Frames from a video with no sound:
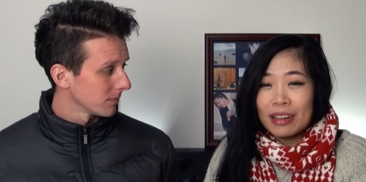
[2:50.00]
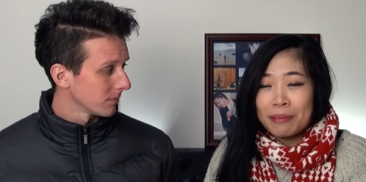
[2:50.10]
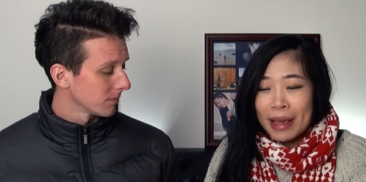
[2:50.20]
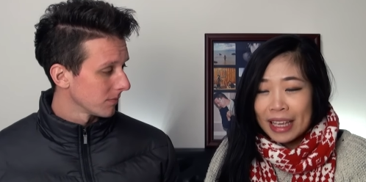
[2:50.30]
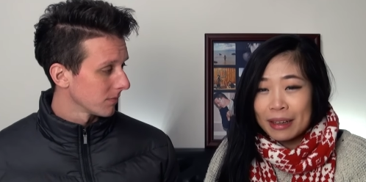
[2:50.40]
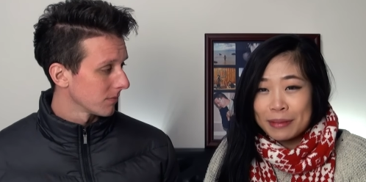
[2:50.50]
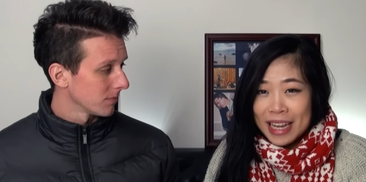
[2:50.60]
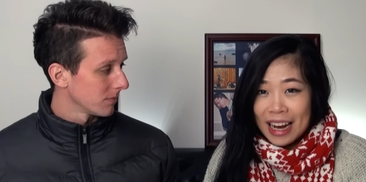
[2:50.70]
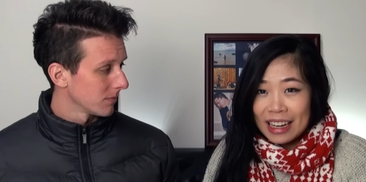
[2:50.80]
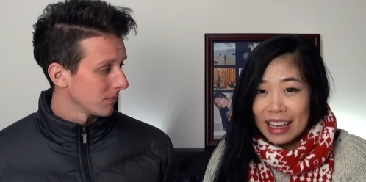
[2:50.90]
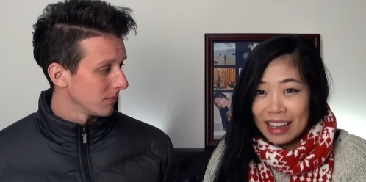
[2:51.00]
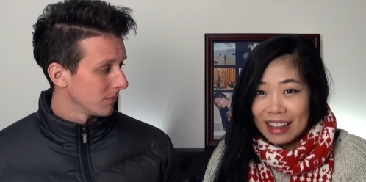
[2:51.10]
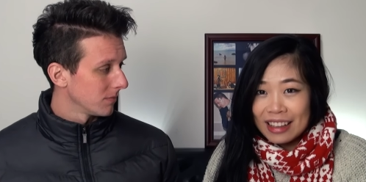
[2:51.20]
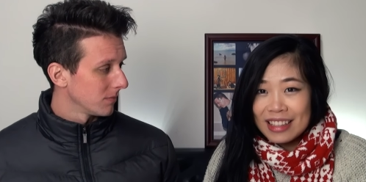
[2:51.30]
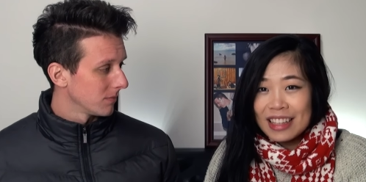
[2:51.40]
Speaker 1: makeup technique
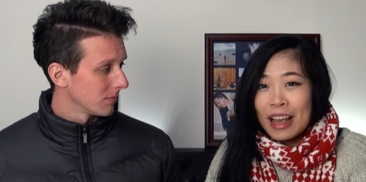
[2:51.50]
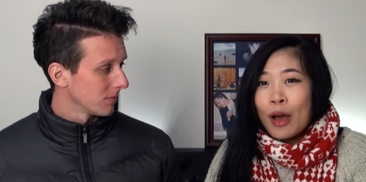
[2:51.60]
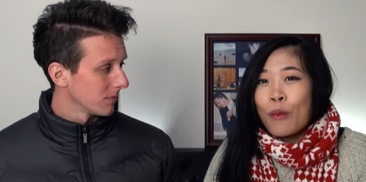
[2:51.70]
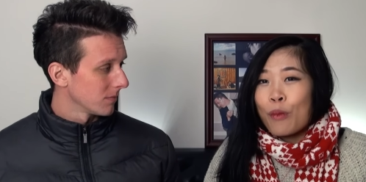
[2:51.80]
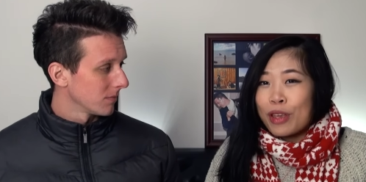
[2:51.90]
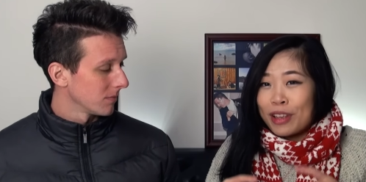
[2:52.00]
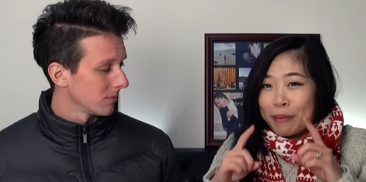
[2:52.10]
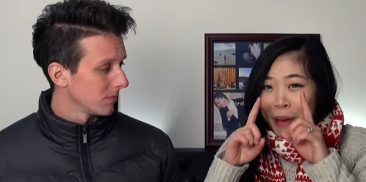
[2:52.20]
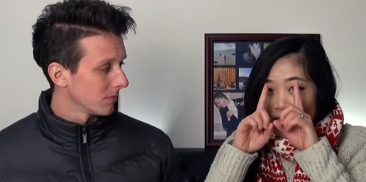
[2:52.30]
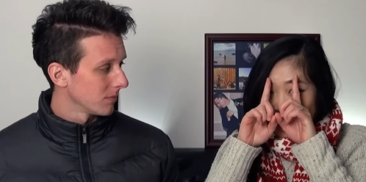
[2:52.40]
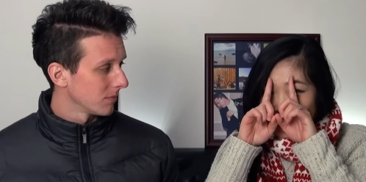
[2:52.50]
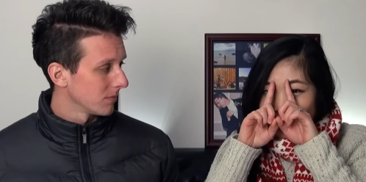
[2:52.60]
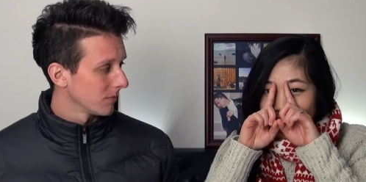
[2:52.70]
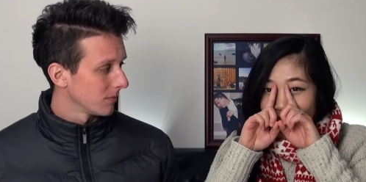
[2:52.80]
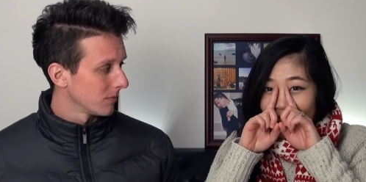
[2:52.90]
is we make
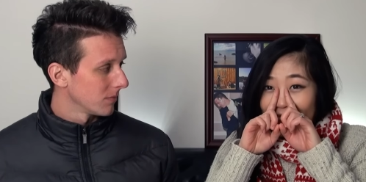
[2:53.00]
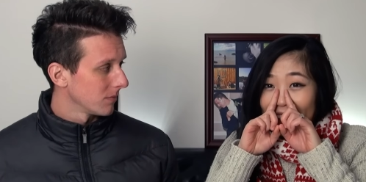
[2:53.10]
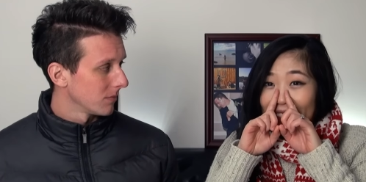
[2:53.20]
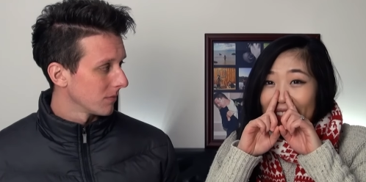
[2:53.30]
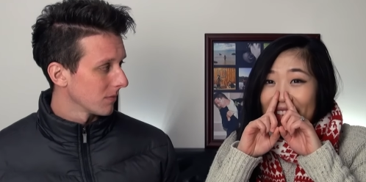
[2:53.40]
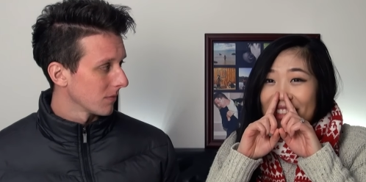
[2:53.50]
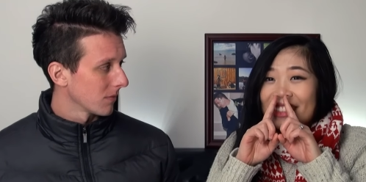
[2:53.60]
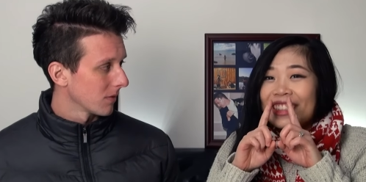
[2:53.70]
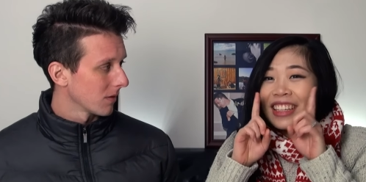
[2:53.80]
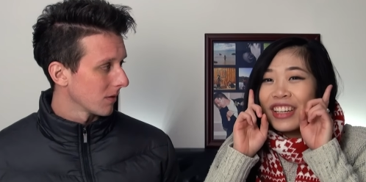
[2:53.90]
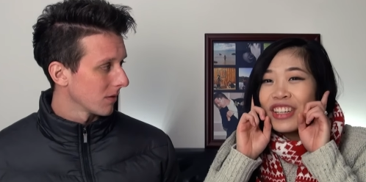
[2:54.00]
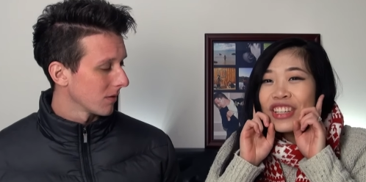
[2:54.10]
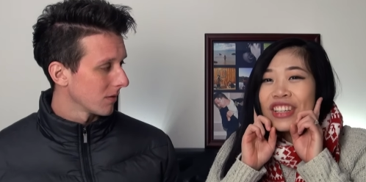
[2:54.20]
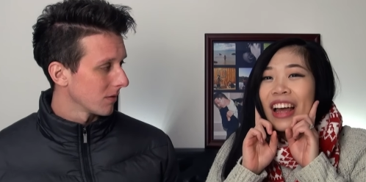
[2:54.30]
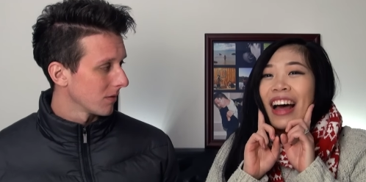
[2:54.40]
shadows.
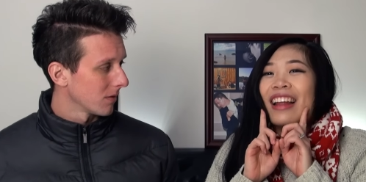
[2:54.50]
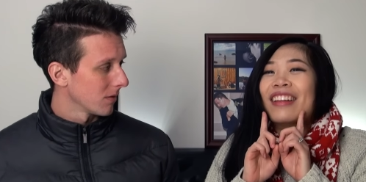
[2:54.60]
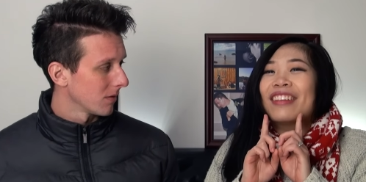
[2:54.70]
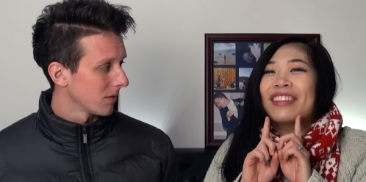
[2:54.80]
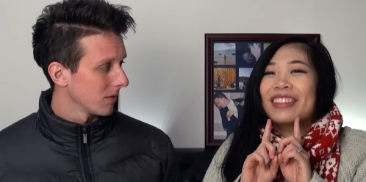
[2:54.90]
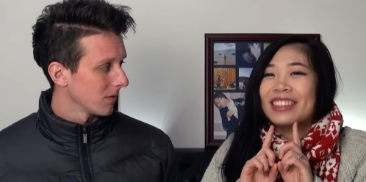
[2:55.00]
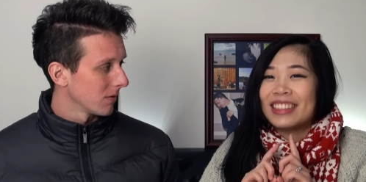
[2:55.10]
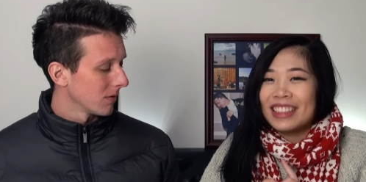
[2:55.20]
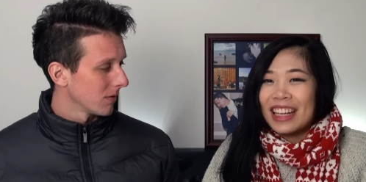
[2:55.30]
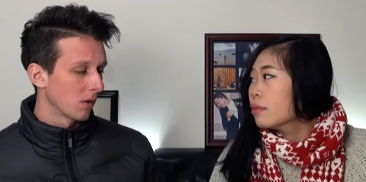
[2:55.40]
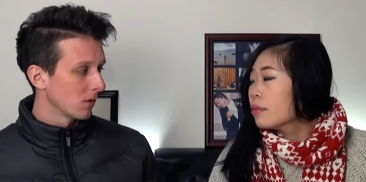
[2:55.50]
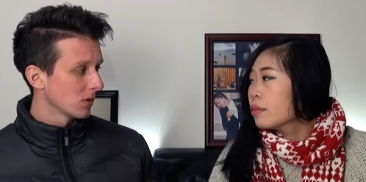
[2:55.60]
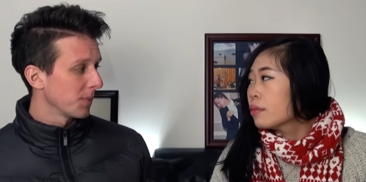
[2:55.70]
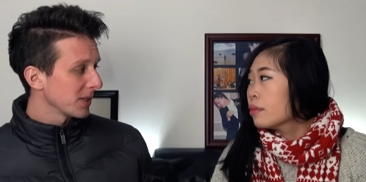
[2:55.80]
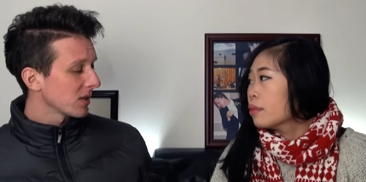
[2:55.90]
Shadows.
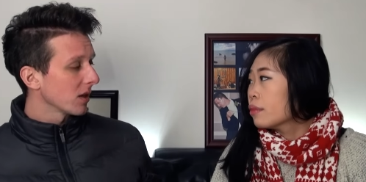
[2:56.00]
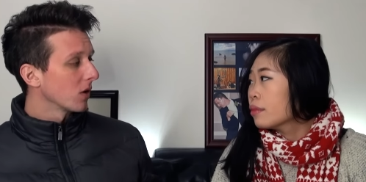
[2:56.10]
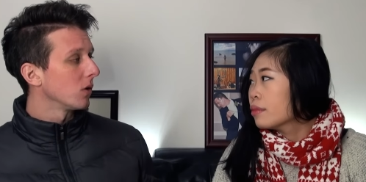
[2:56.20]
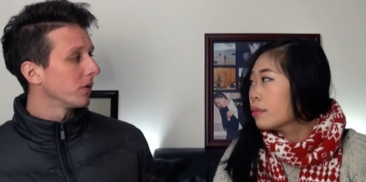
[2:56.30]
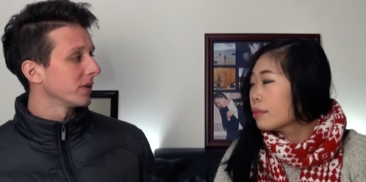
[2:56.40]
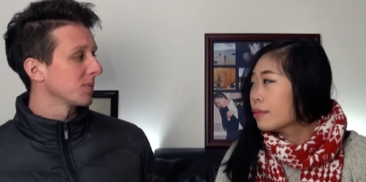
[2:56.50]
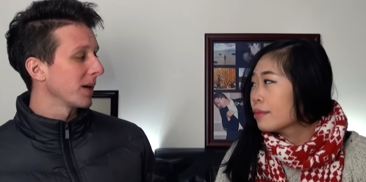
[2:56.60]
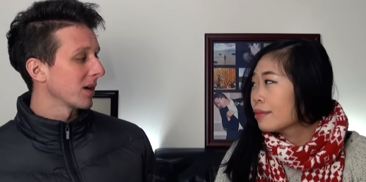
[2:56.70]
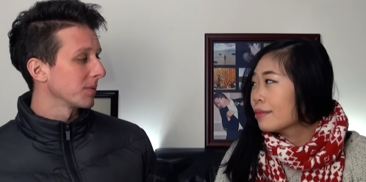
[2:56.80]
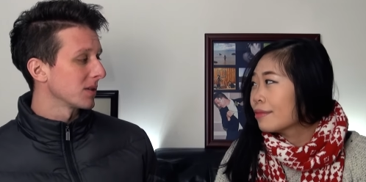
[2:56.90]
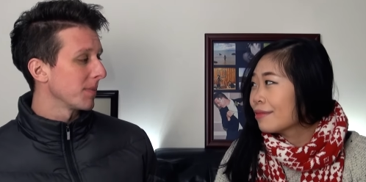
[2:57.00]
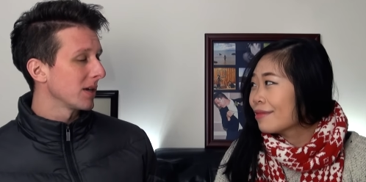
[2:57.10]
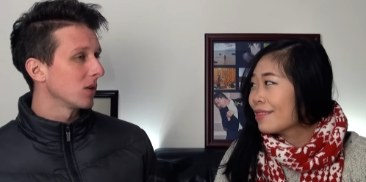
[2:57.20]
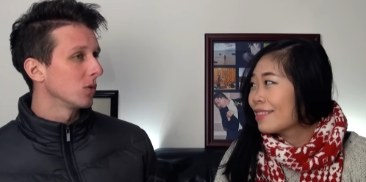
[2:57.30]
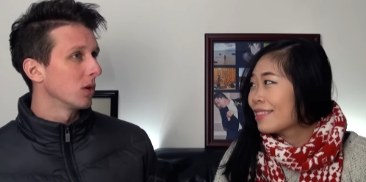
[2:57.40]
Speaker 2: So basically the goal of this makeup is to
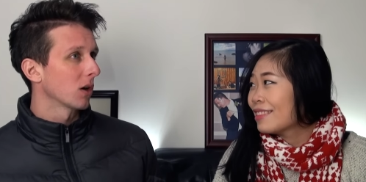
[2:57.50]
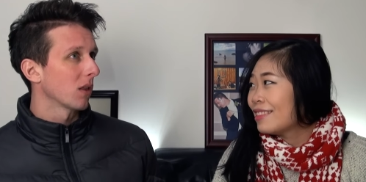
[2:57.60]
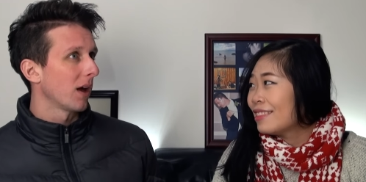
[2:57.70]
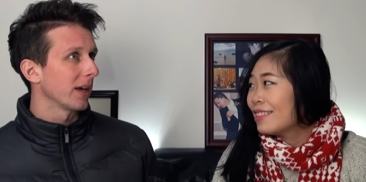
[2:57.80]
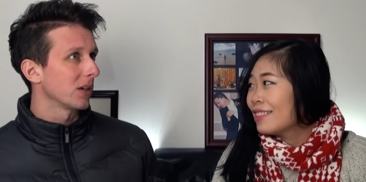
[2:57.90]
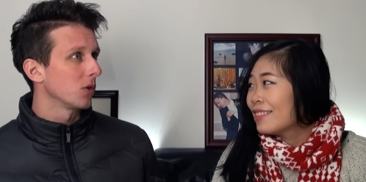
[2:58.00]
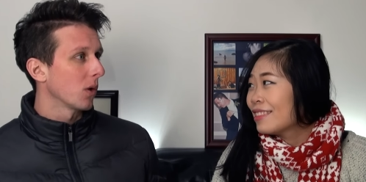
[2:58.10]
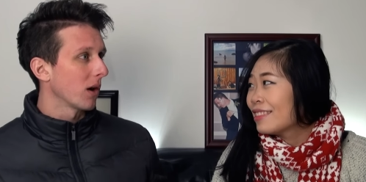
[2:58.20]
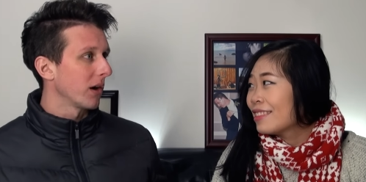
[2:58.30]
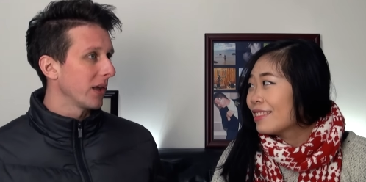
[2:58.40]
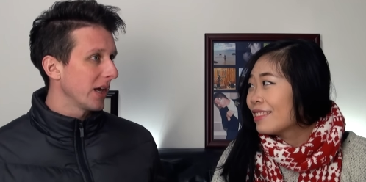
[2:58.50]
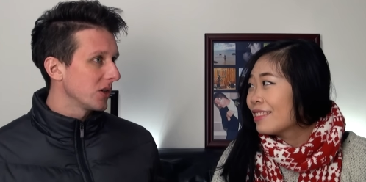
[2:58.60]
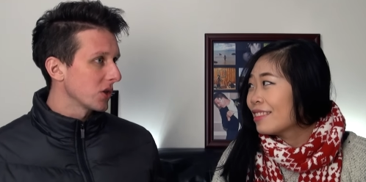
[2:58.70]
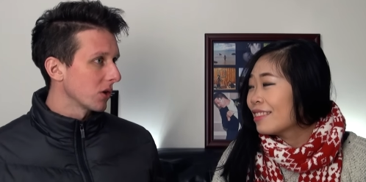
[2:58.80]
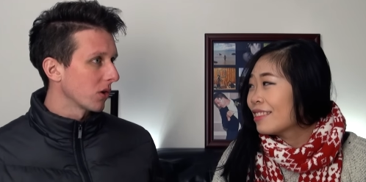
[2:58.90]
make you look like you are an
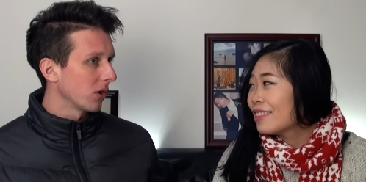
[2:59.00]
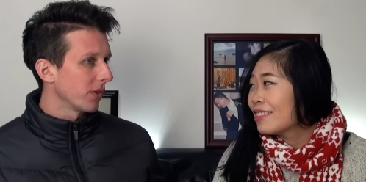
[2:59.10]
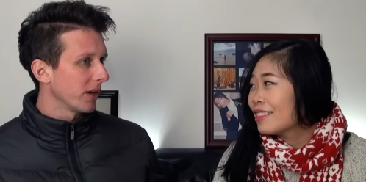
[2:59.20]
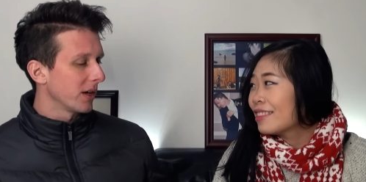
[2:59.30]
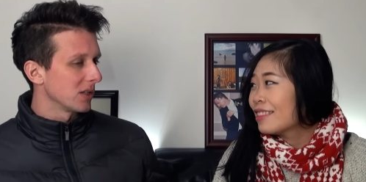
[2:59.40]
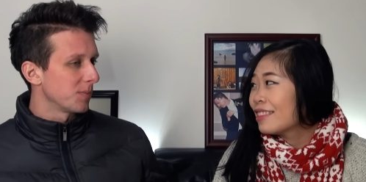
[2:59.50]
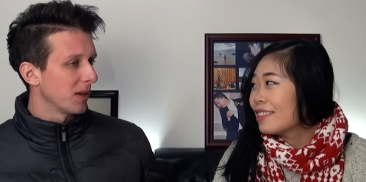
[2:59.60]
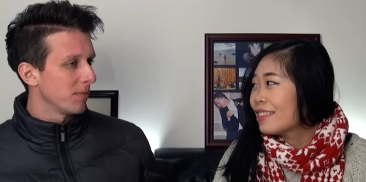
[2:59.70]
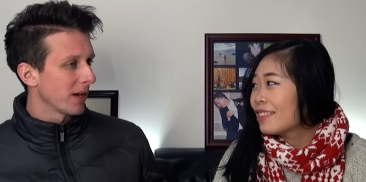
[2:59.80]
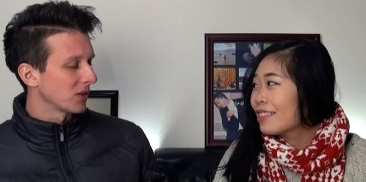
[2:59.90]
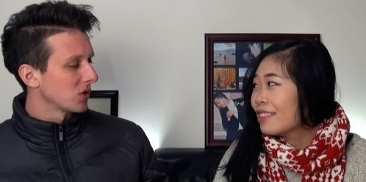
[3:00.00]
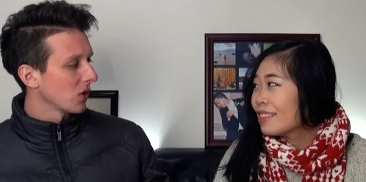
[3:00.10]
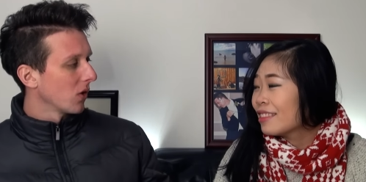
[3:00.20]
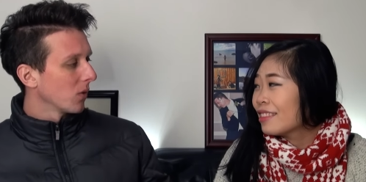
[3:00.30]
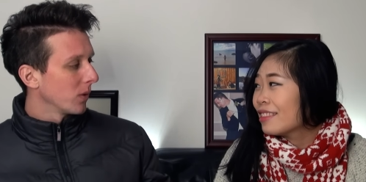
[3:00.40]
Asian girl that has been mixed
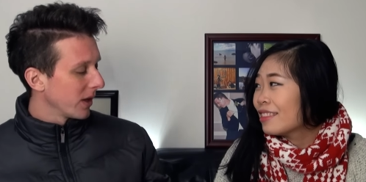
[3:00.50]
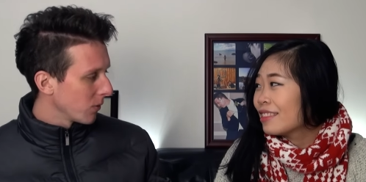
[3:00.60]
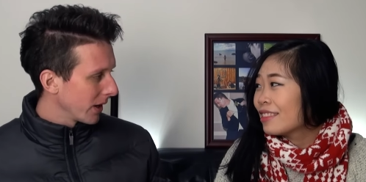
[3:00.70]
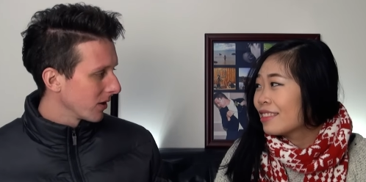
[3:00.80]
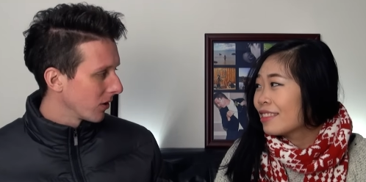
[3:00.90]
with a white